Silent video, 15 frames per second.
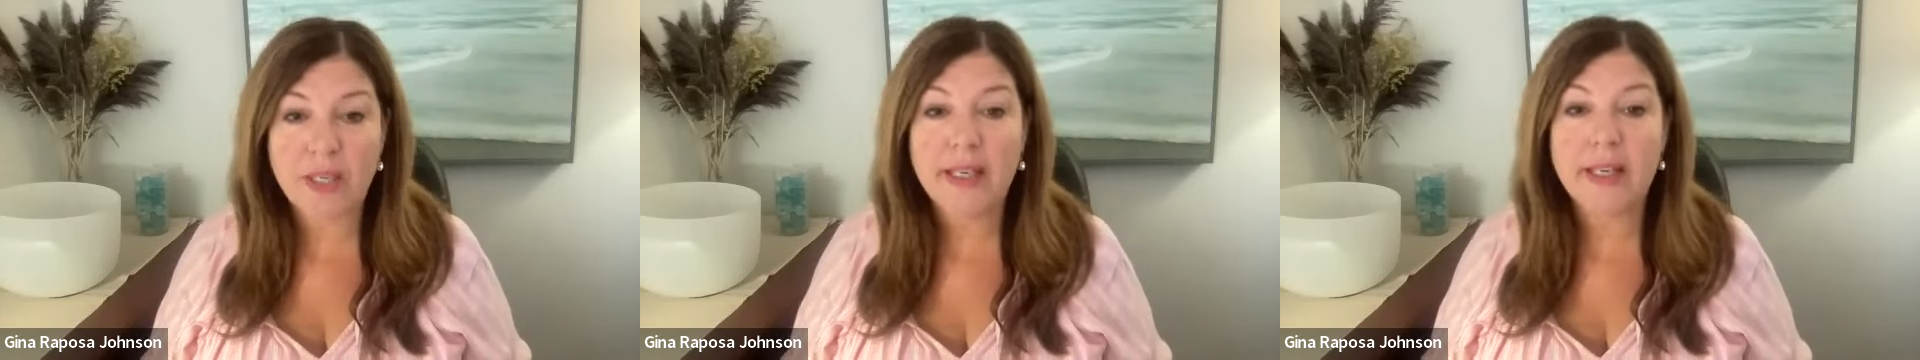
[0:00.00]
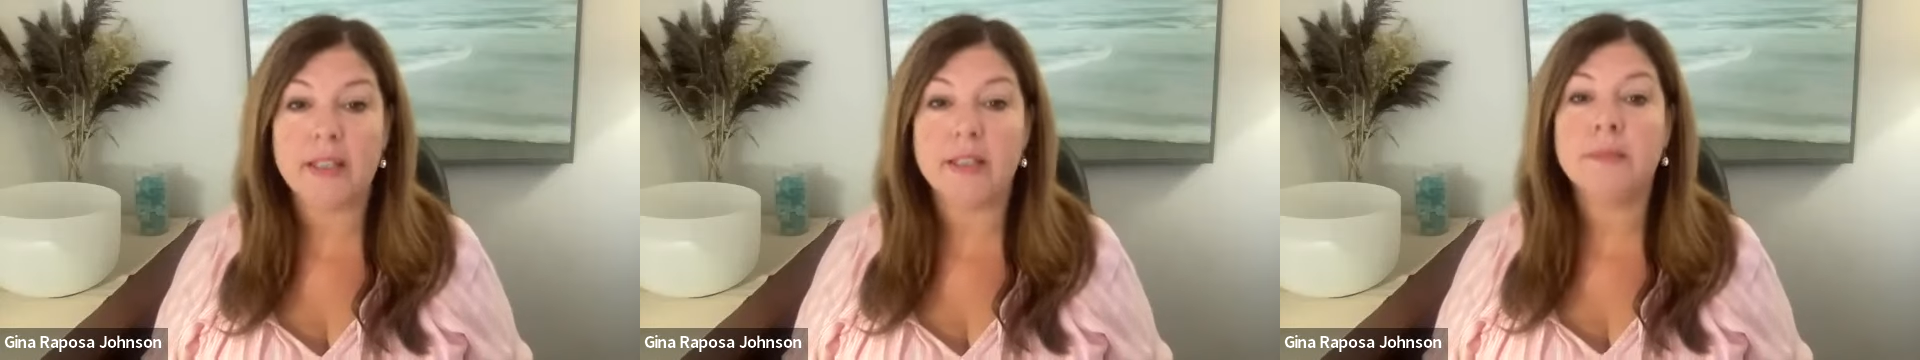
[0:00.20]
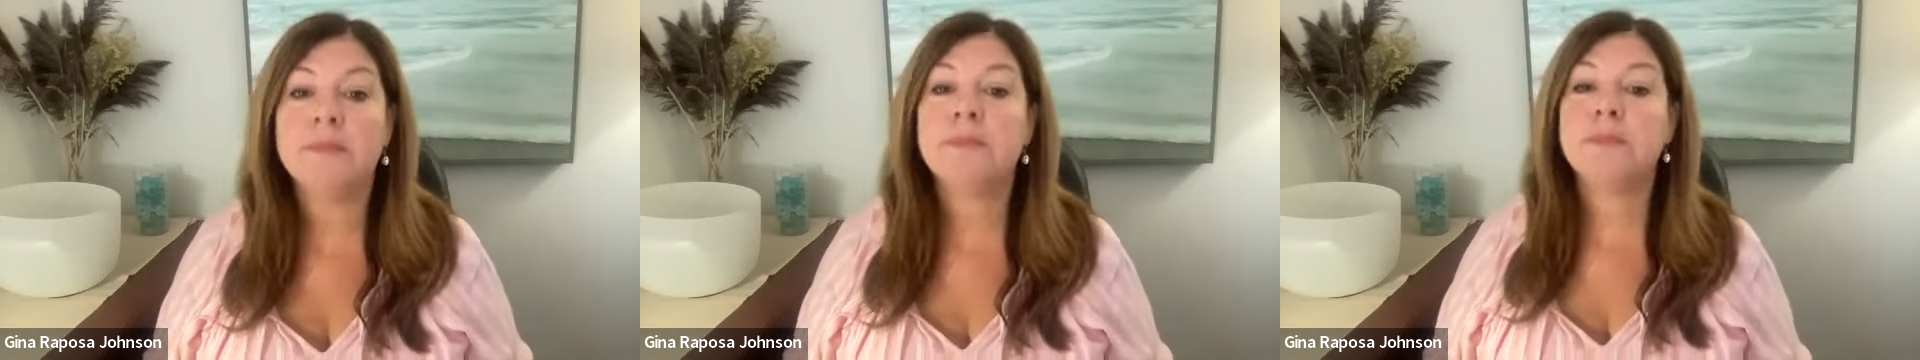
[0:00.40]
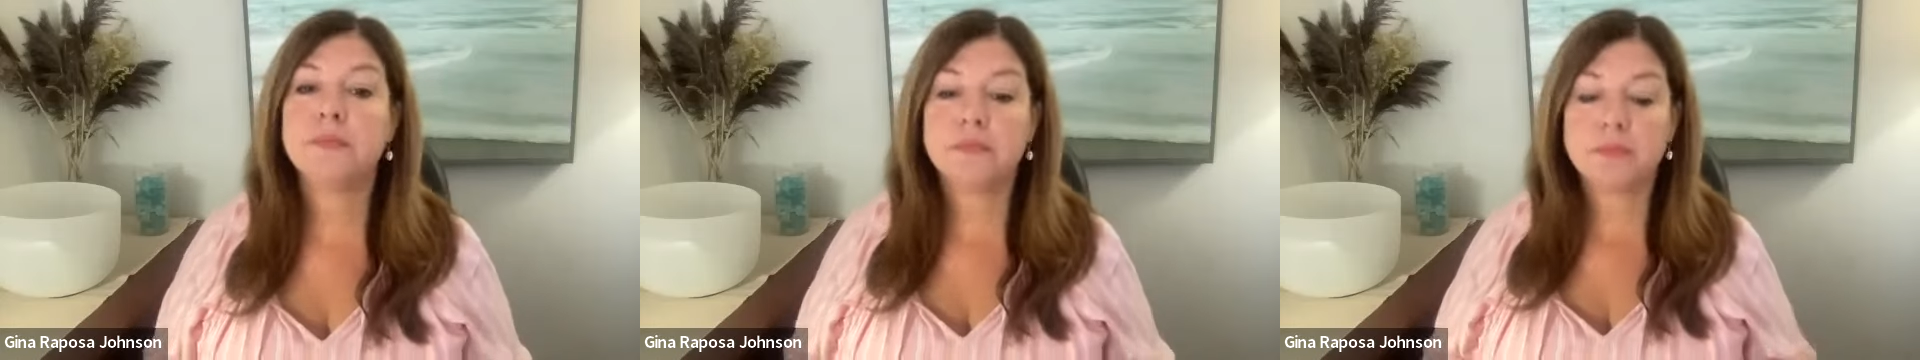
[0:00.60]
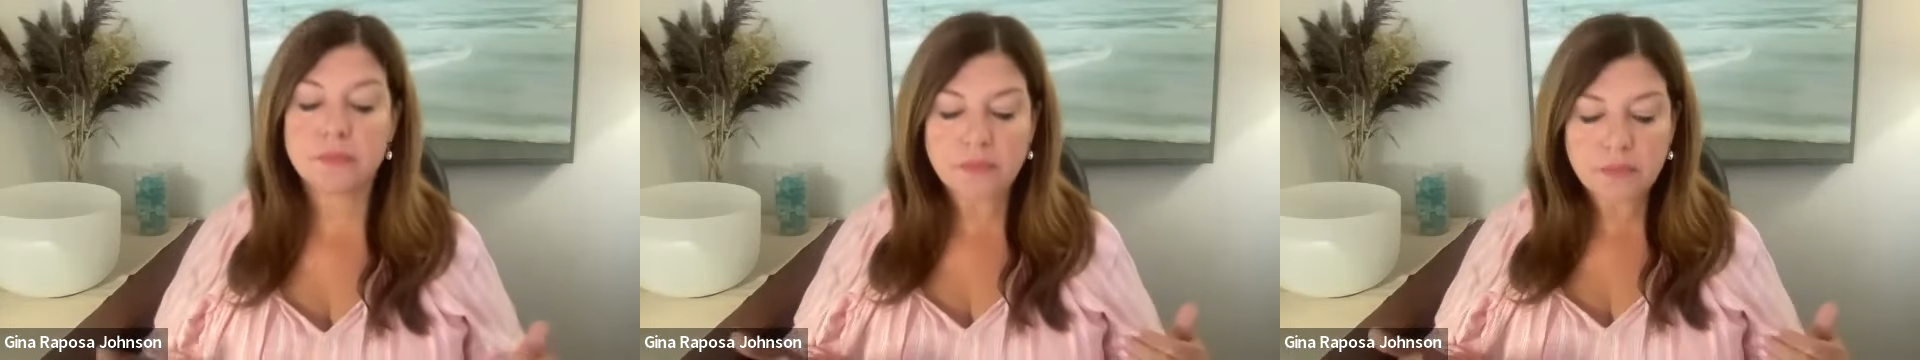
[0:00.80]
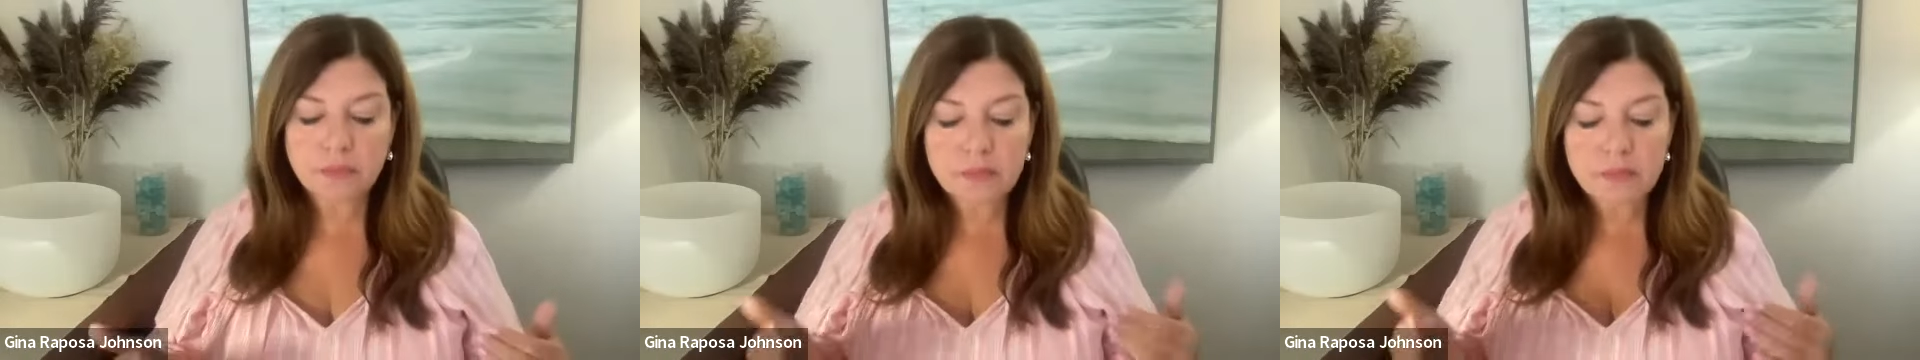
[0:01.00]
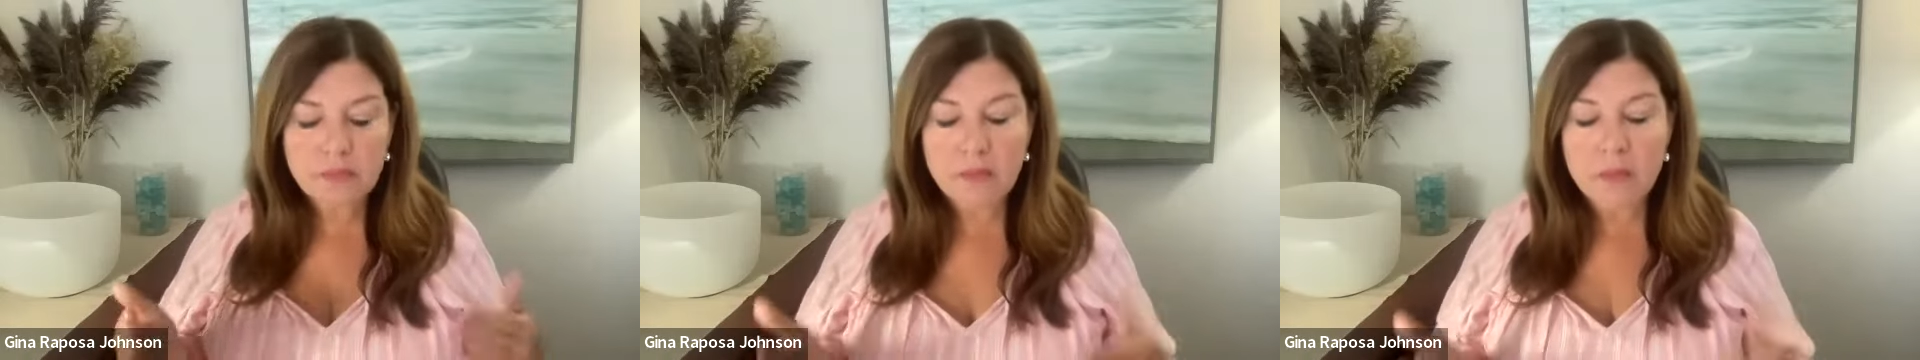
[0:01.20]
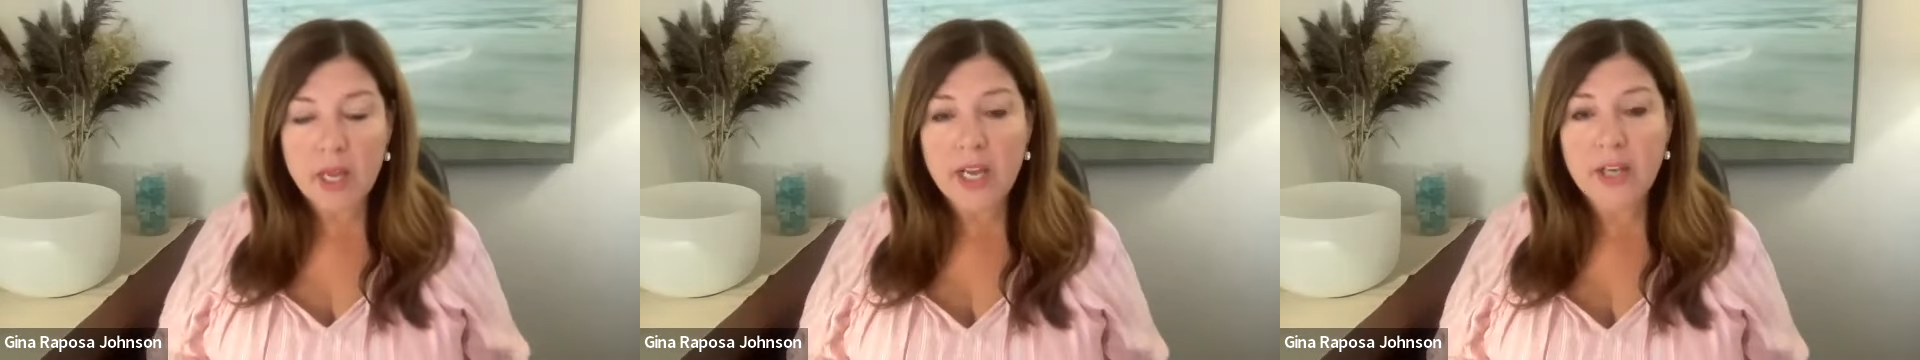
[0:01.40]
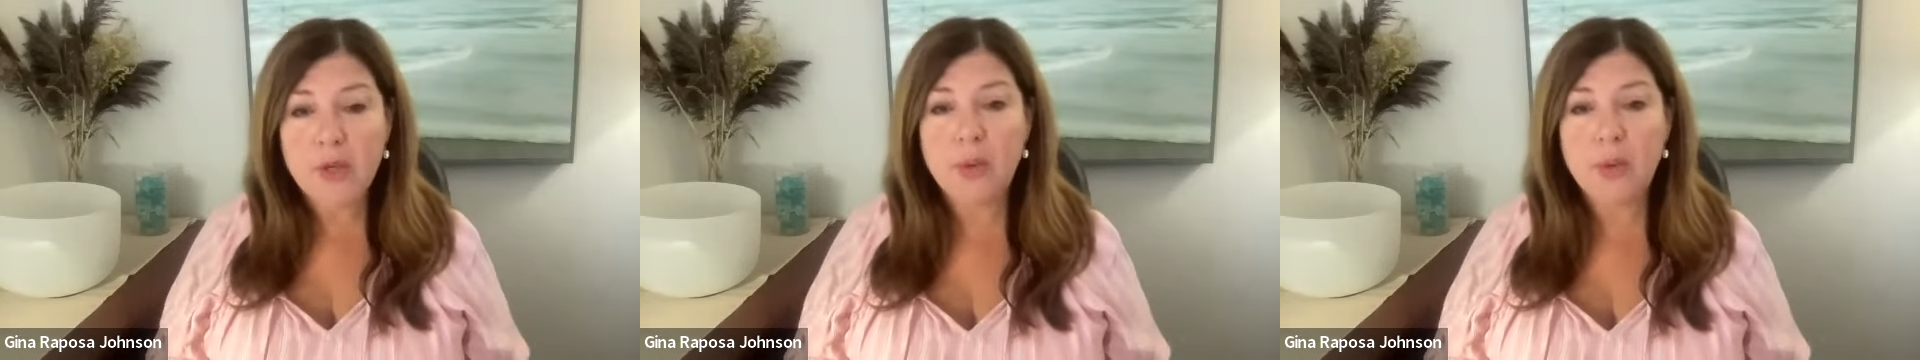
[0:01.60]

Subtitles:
media. In